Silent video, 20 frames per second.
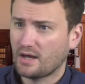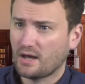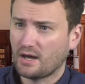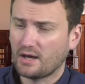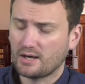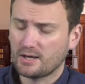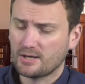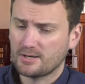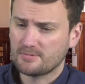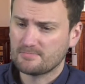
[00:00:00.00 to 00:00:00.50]

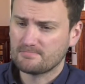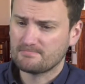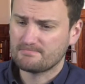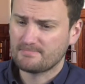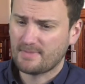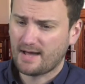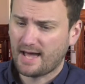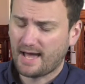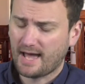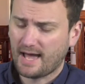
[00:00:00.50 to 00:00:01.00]

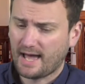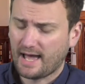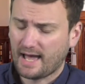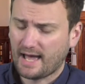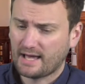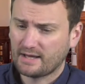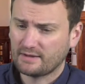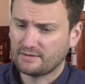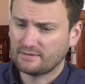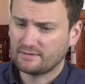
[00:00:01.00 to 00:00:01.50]

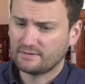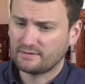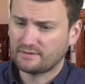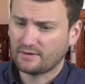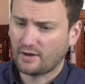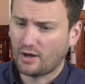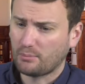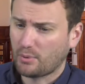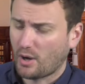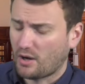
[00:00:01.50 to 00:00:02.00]
And
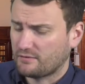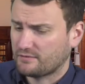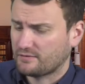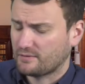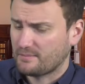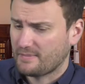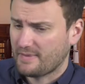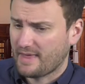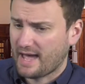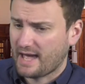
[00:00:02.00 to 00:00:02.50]
apart
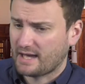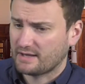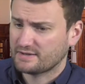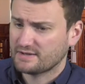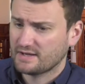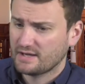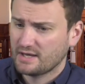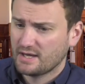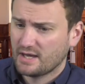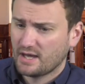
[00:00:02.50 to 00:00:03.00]
from that,
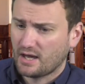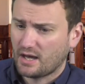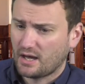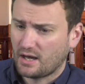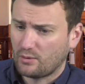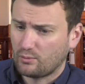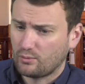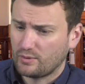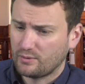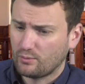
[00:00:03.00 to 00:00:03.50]

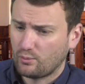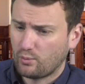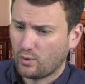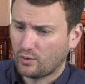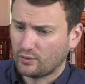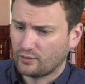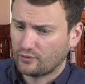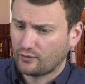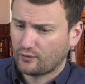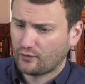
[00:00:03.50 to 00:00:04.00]
We
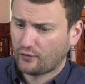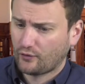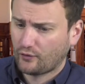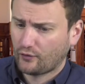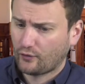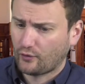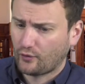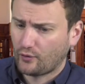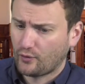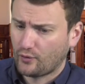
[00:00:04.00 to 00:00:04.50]
want
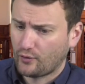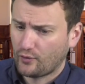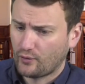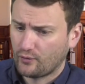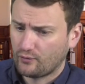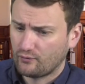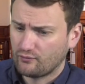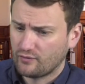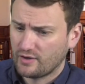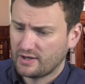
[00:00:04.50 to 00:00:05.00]

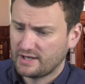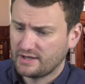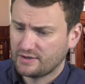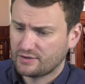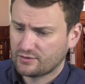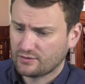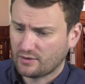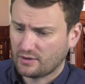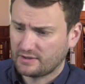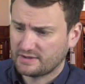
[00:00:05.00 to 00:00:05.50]
to really
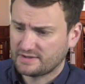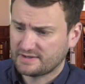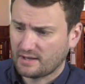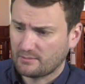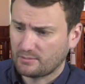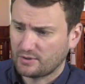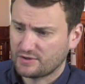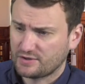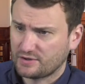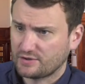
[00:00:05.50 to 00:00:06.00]
try and
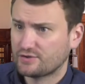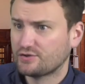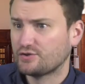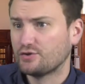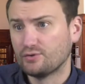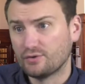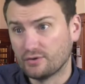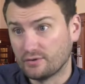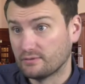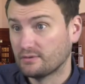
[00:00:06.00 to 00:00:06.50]
establish a
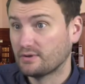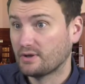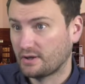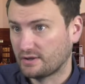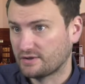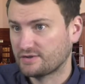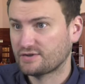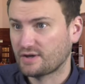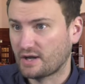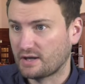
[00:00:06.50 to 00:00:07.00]
student
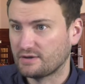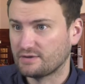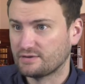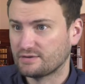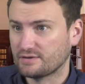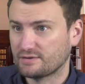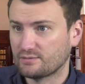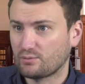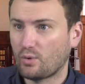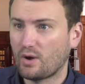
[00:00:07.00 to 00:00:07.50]
exchange
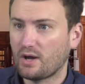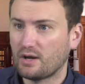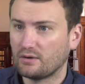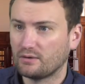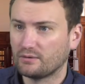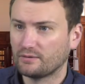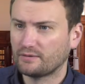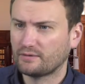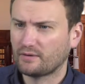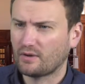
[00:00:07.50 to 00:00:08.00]
as
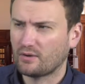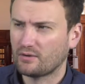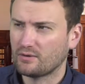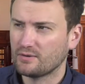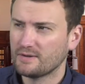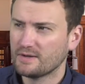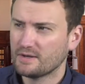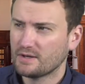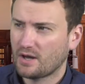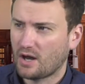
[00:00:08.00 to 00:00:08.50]
well. So
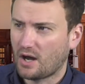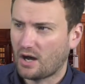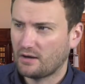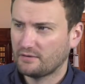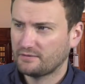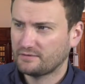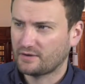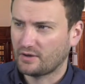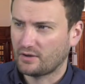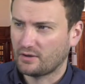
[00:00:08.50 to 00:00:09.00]

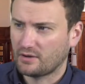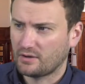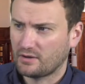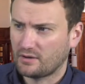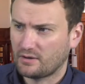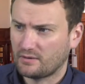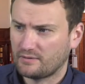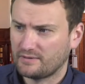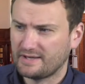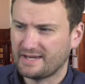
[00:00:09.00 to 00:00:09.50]

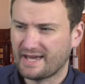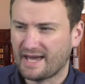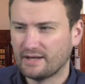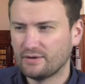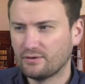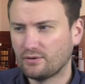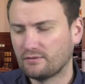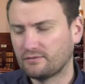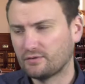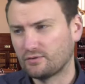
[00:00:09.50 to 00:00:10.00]
after the
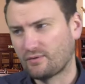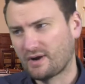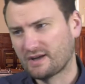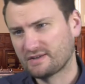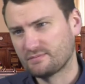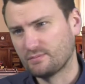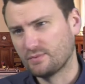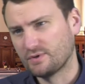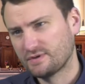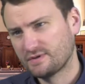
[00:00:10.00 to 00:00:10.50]
end of
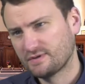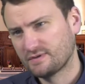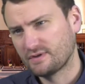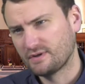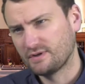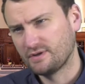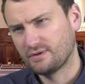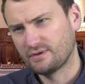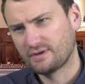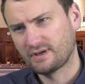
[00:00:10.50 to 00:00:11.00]
Erasmus,
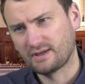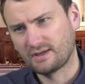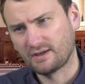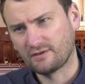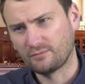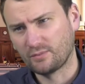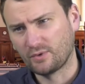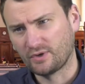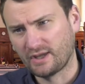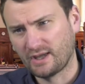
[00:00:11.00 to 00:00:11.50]
the UK
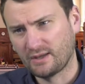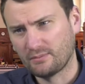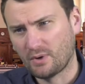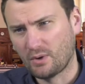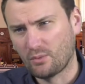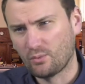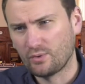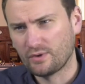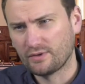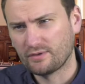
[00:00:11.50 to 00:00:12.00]
government came
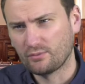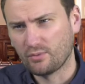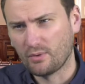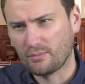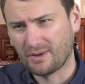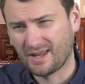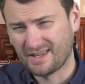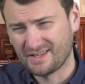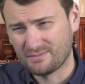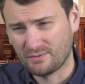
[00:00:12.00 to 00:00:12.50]
up with a
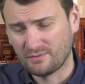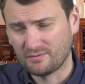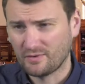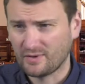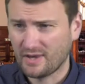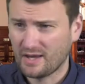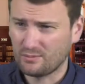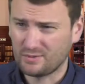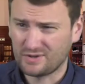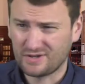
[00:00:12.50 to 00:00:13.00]
replacement for
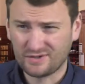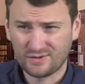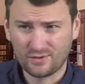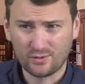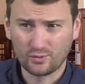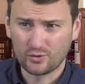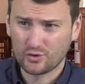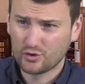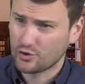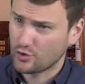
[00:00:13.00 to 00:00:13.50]
that, which is
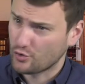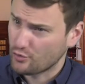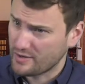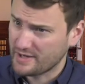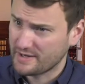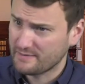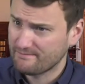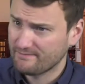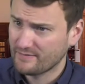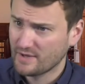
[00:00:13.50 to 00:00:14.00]
called
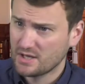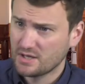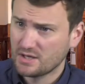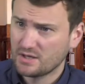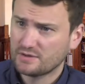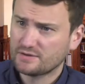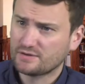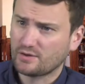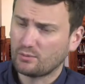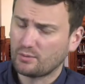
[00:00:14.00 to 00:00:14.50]
Turing.
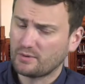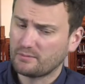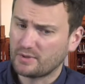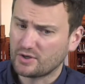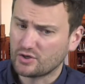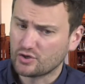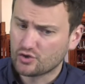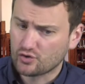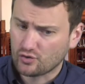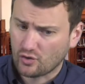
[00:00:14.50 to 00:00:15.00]
So we've
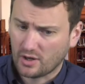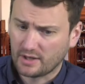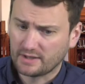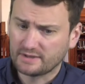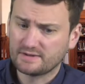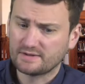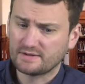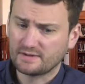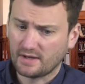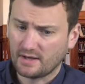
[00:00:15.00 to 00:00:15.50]
been
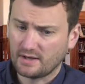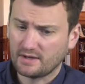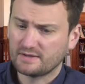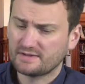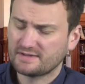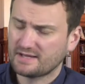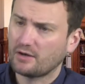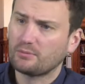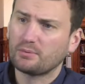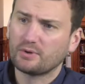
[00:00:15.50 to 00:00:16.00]
trying to
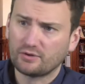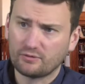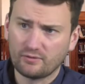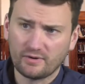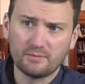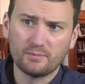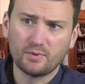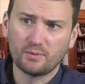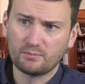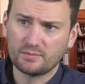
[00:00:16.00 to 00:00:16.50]
set up an
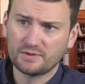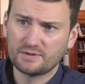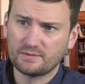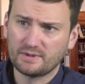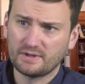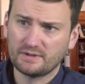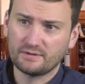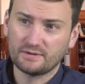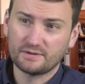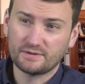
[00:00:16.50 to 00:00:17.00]
agreement
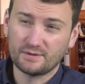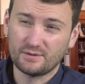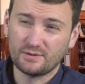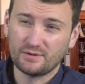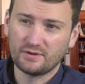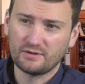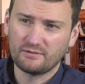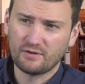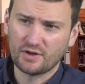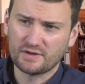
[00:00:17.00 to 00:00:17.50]
between the two
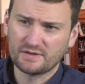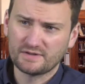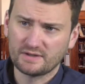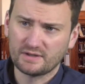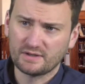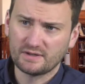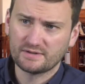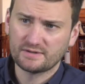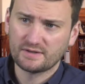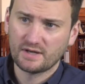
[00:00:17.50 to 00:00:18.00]

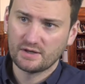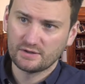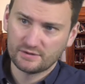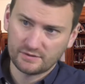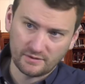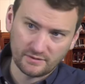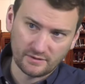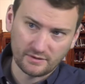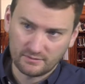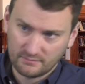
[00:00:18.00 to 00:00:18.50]
universities
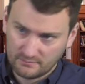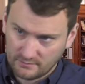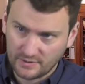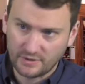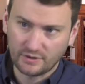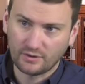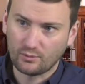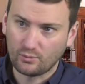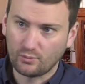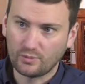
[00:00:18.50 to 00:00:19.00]
so that,
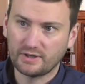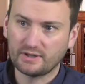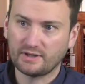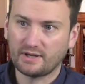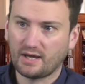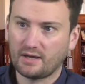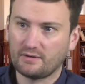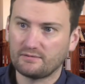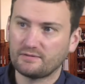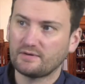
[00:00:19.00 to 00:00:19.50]
you know, we can
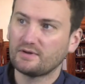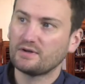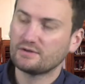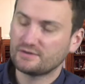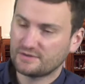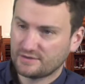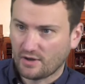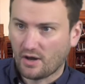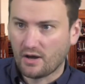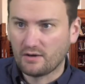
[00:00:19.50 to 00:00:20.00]
have
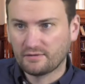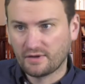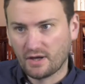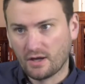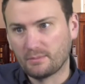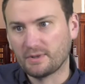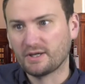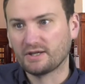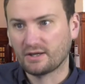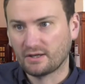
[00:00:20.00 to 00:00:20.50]
staff
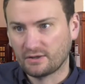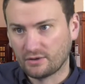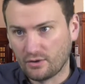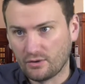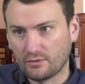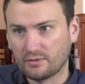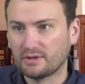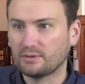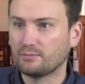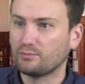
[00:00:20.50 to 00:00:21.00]
coming and
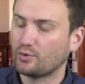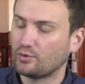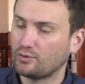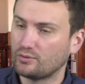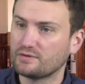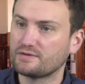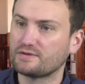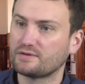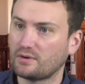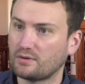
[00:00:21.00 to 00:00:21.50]
going, but
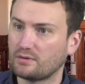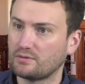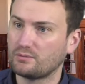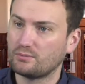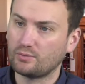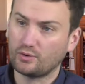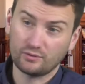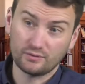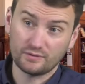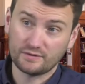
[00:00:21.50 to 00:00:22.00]

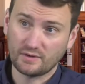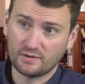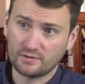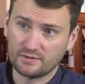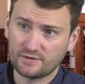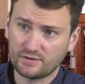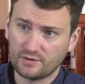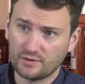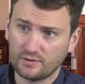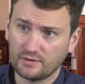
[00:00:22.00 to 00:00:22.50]
also
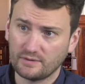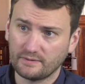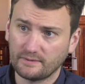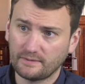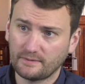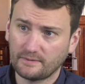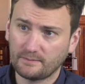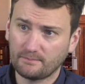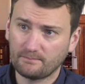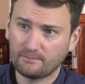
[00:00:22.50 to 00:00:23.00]

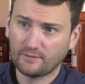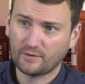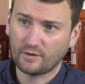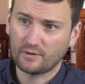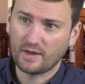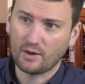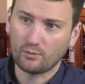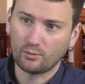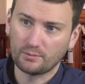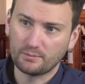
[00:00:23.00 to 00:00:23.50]
students. So
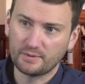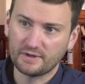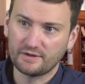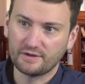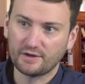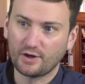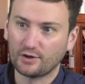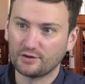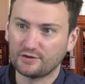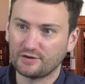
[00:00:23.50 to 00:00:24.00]
that would be
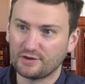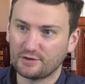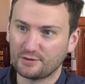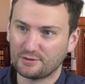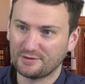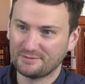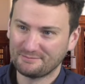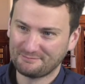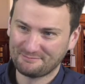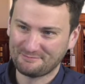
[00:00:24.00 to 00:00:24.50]
the
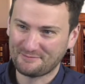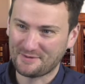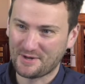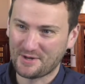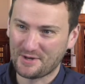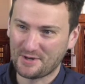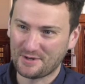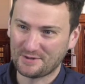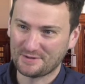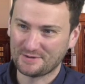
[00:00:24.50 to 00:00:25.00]
ideal
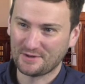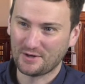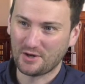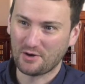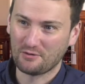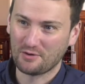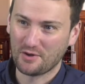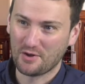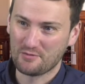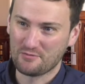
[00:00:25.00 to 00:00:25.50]

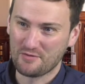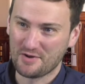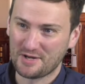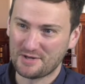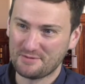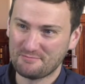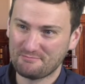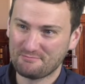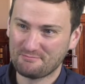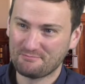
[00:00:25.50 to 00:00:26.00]
scenario, really.